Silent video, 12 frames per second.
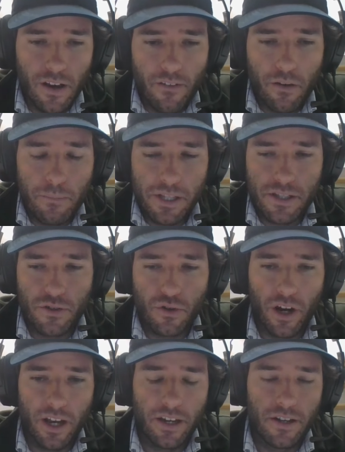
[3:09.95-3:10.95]
for me to
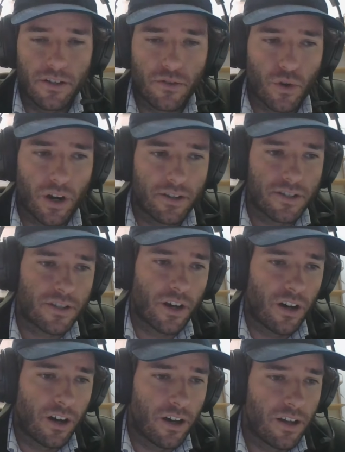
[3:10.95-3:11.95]
try and
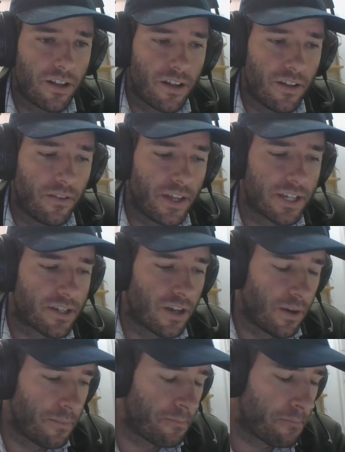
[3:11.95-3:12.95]
start
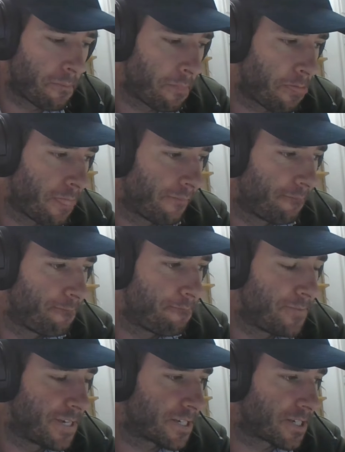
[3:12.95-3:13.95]

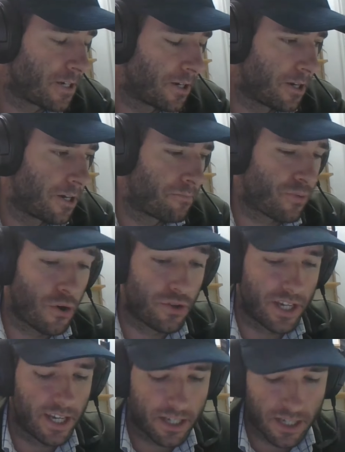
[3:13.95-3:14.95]
this
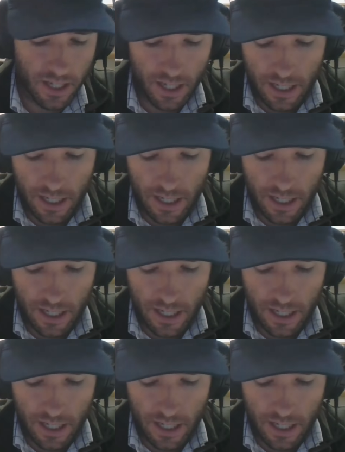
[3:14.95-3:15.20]
process.